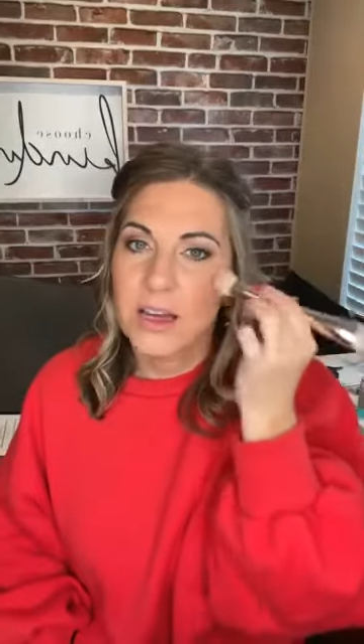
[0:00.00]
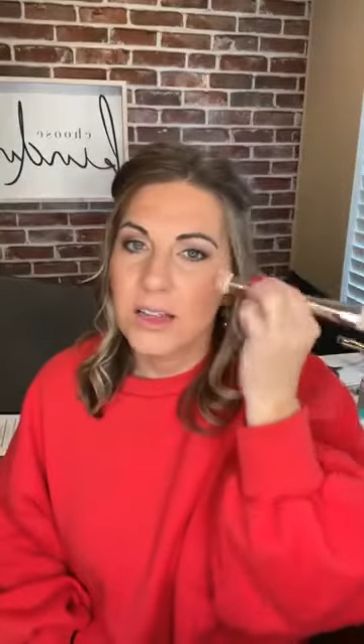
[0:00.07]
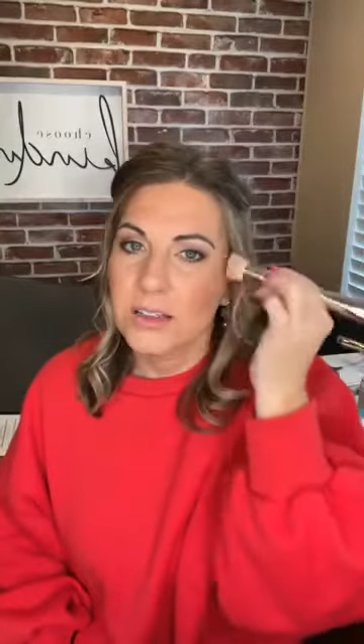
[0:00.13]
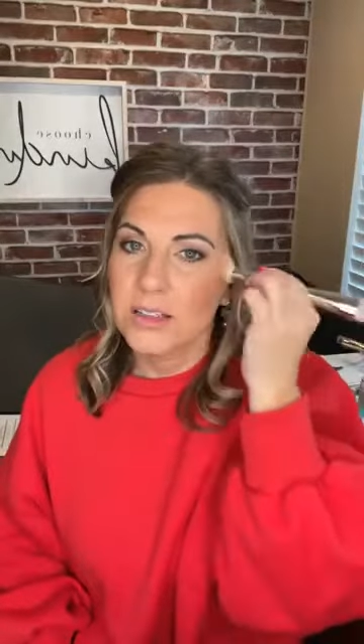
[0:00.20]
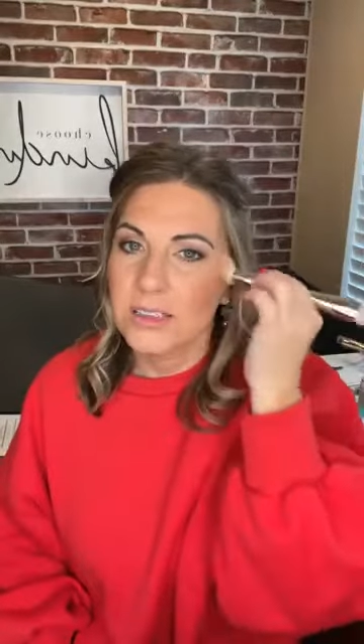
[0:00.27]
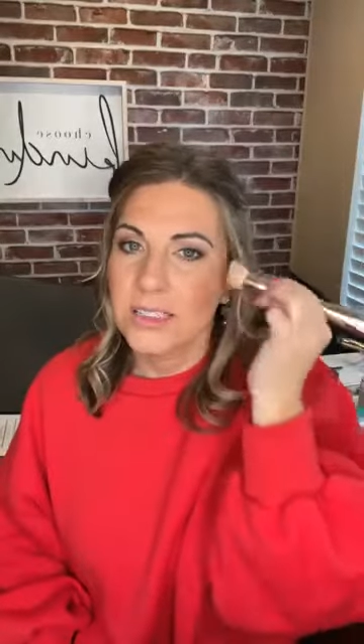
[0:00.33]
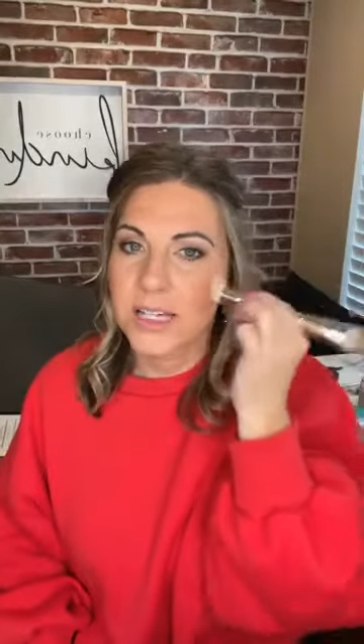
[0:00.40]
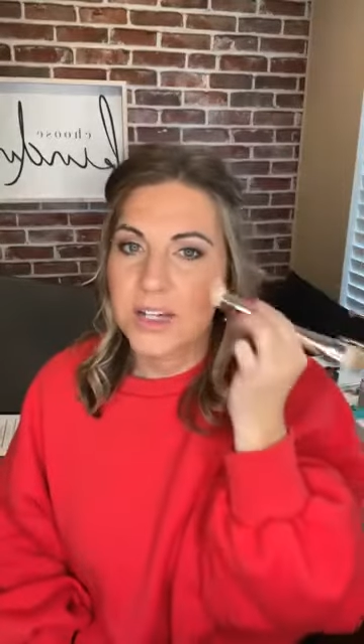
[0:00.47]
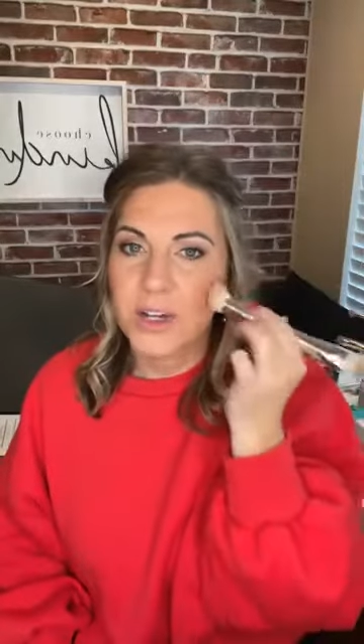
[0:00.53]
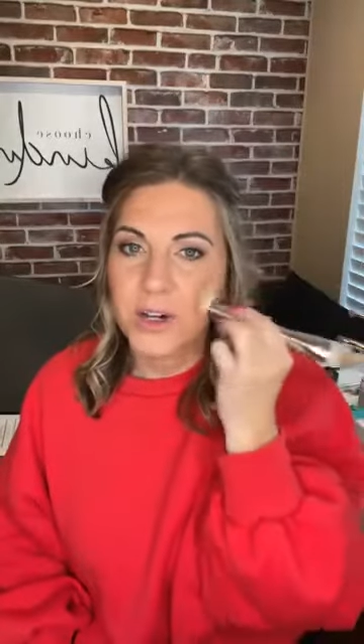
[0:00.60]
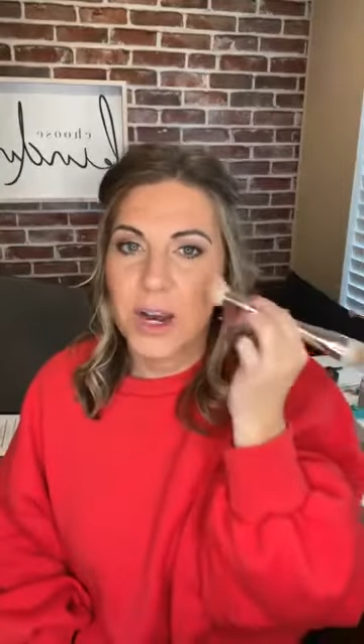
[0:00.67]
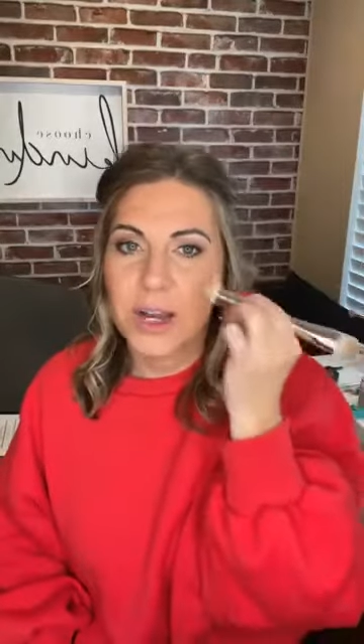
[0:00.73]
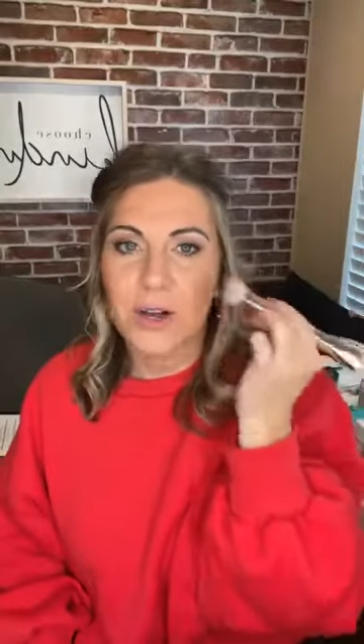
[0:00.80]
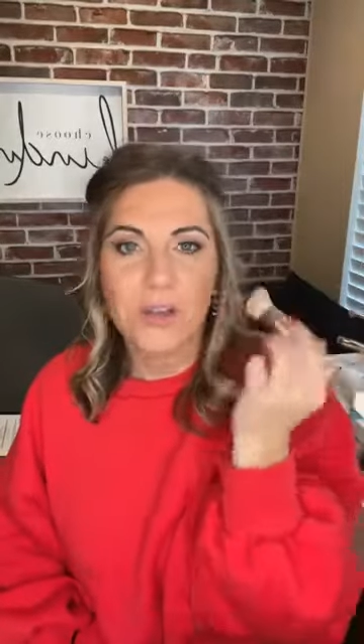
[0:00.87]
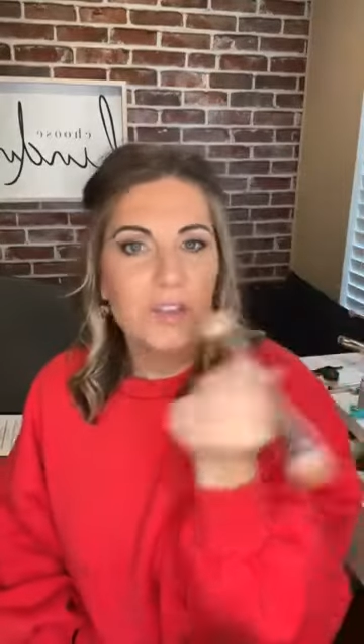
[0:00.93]
looks like you're
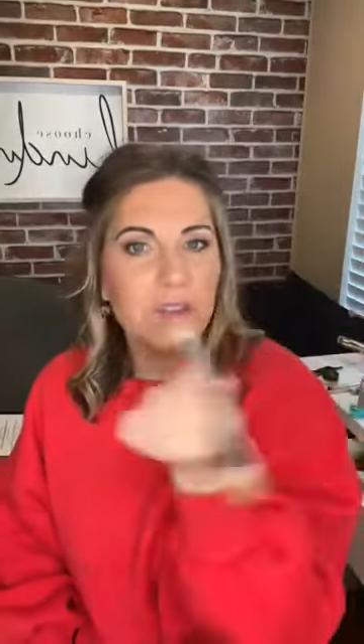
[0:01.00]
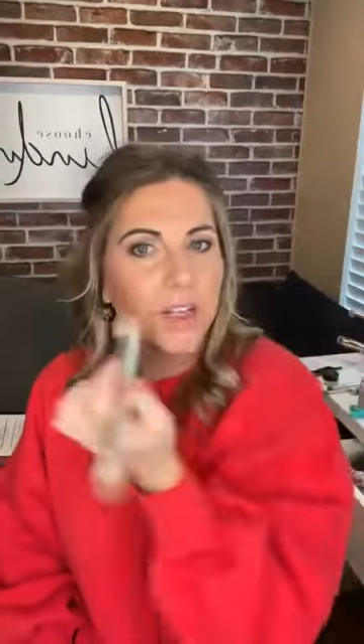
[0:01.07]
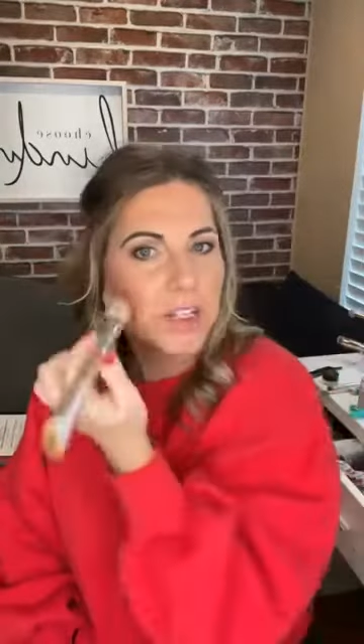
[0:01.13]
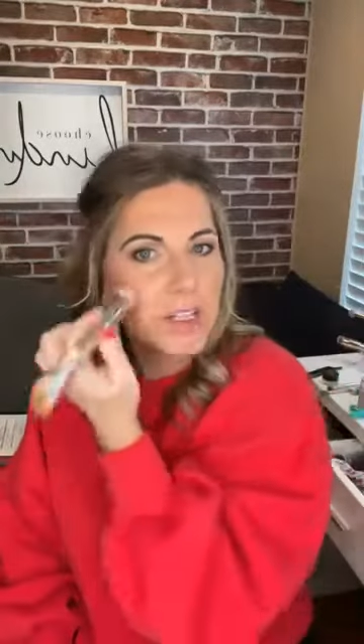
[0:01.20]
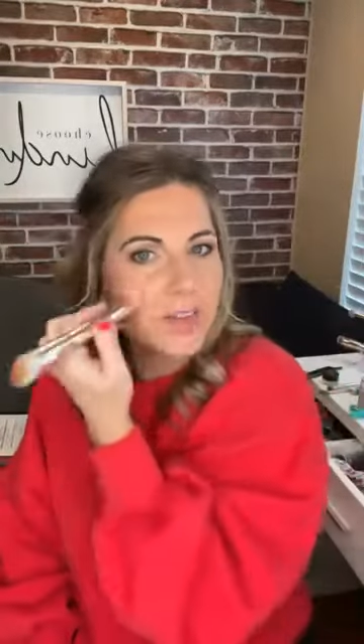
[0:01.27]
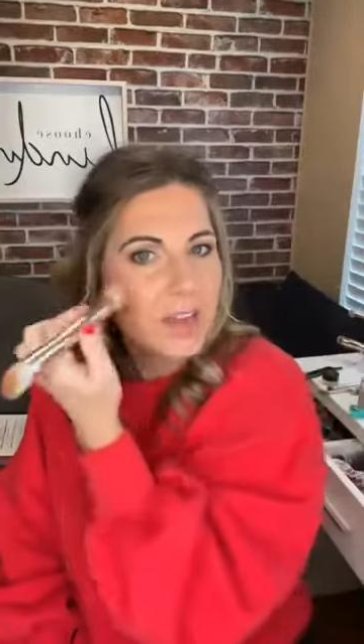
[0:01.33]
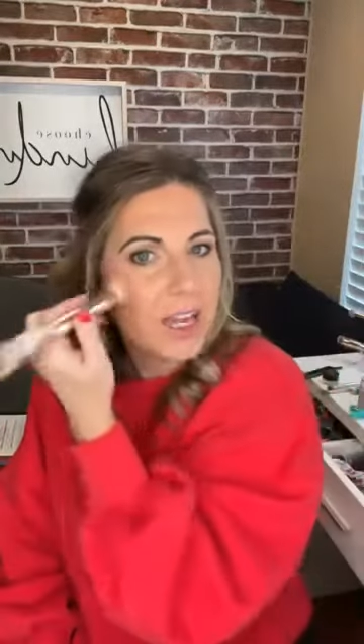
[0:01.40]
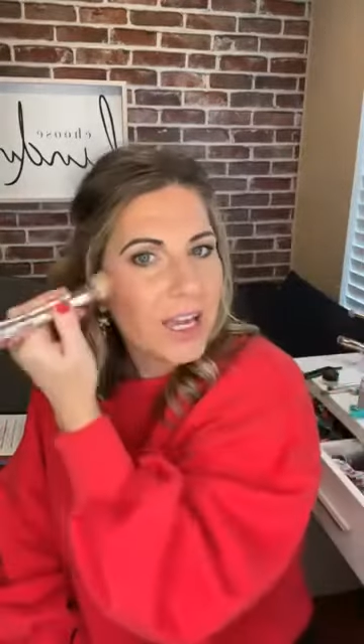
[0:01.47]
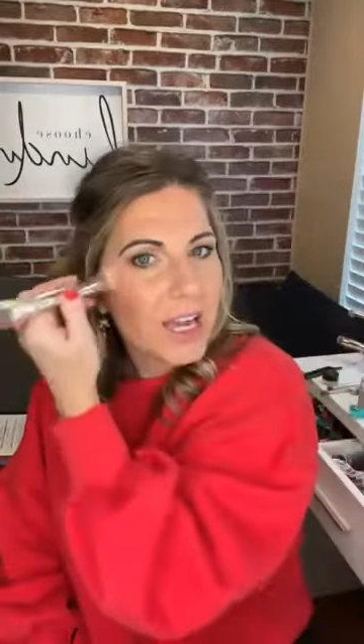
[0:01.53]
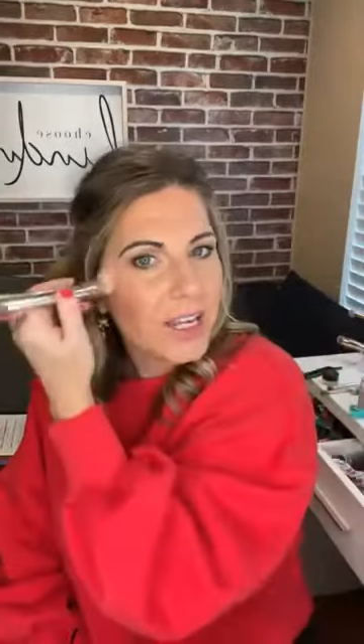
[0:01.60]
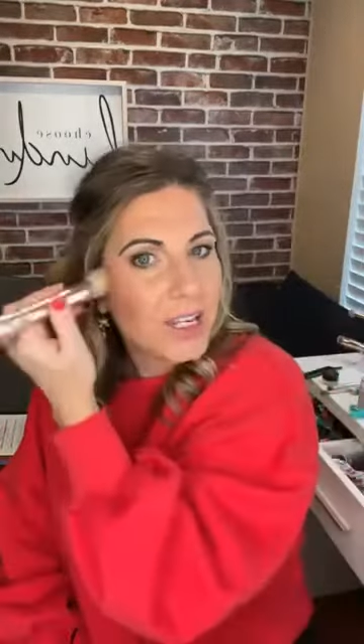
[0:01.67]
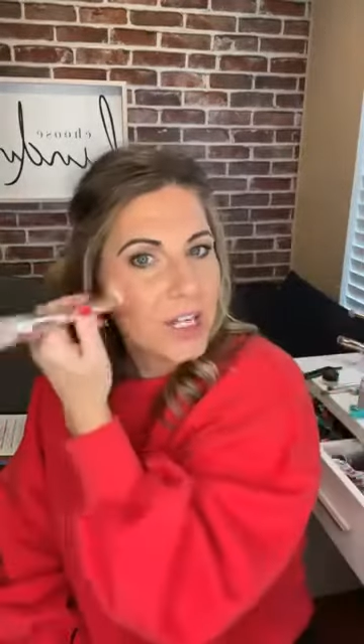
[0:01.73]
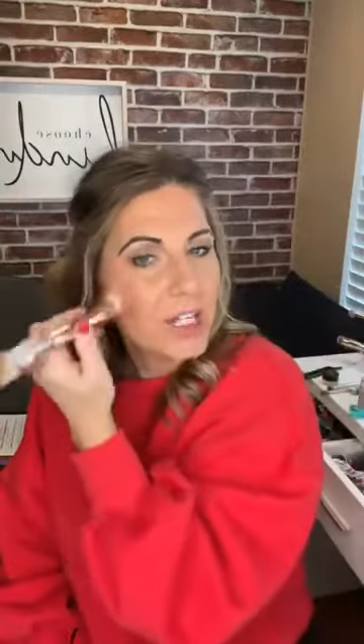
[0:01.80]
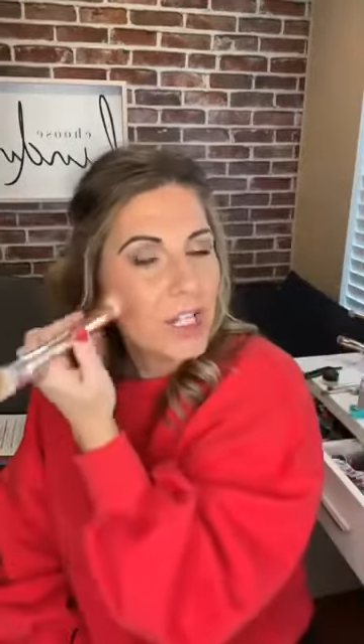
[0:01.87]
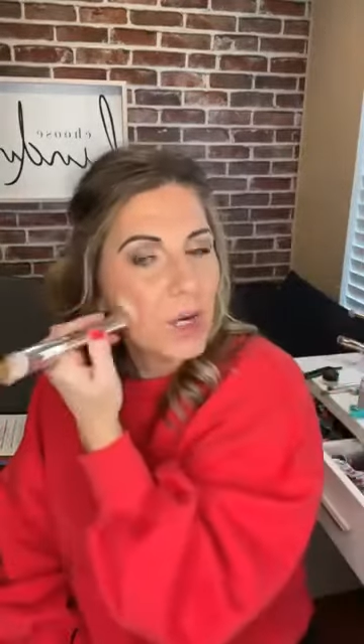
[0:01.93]
healthy and you have got kind
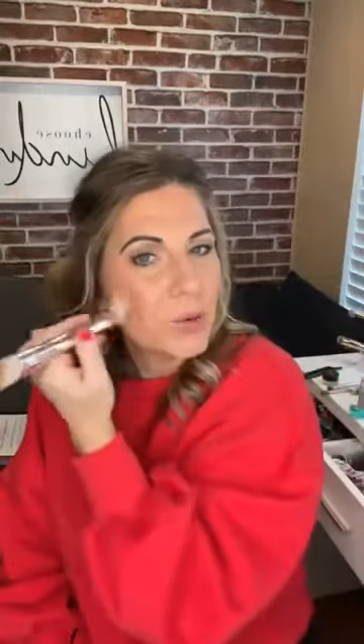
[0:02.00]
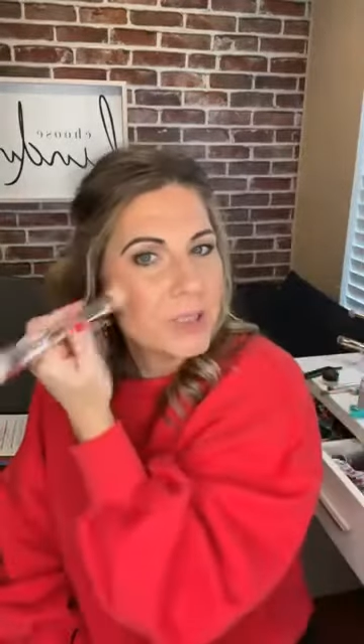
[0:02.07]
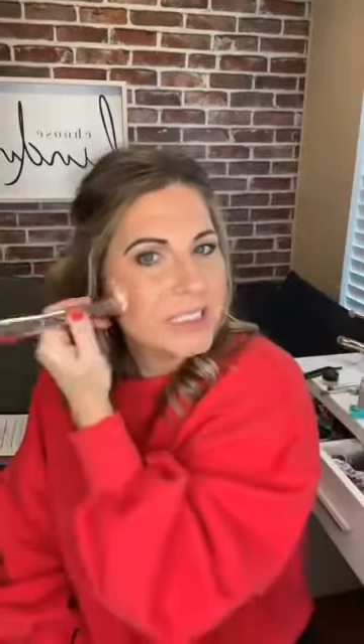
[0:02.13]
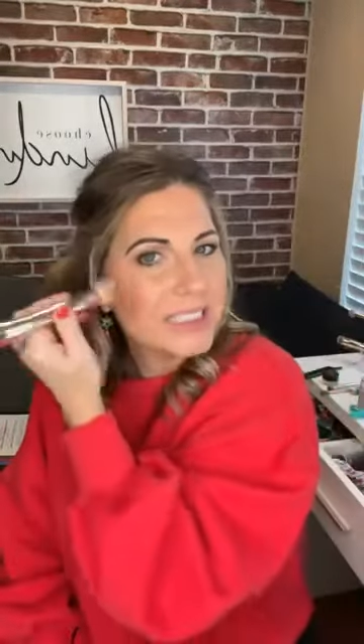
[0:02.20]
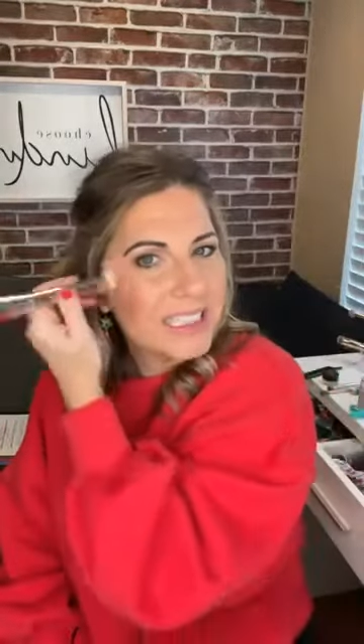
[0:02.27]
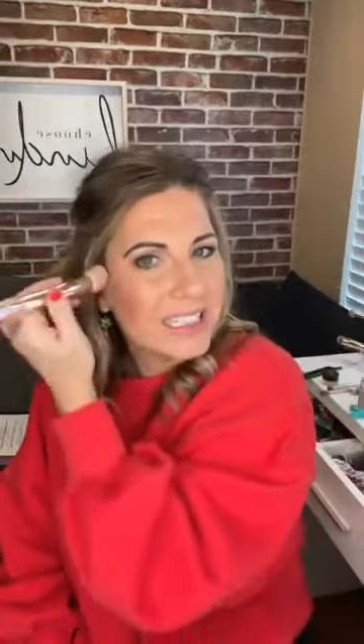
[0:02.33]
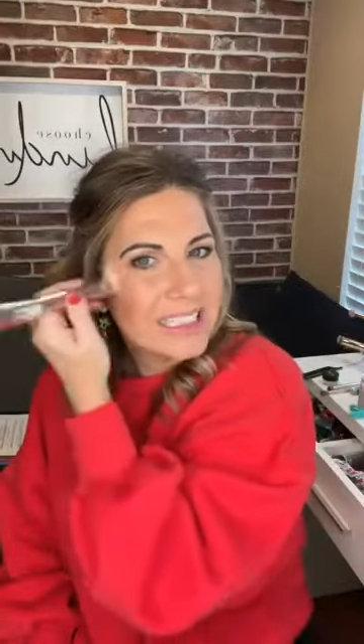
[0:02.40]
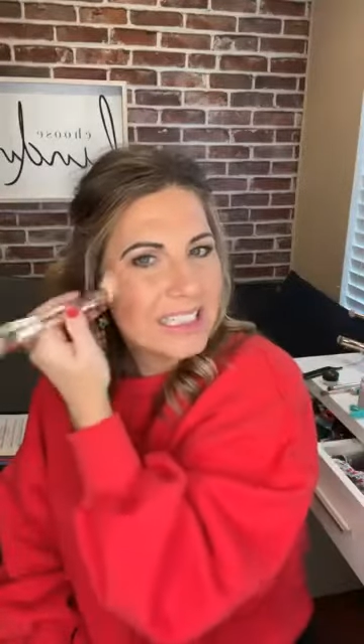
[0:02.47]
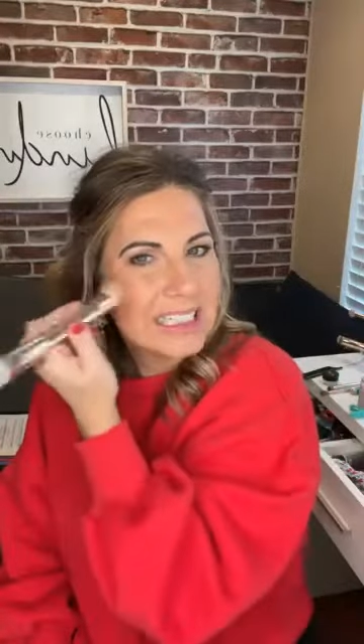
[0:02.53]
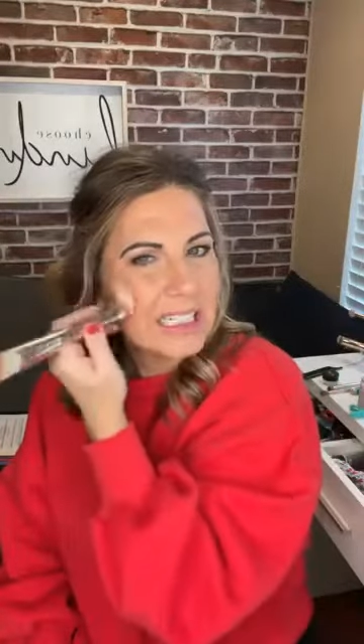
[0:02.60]
of glowing skin.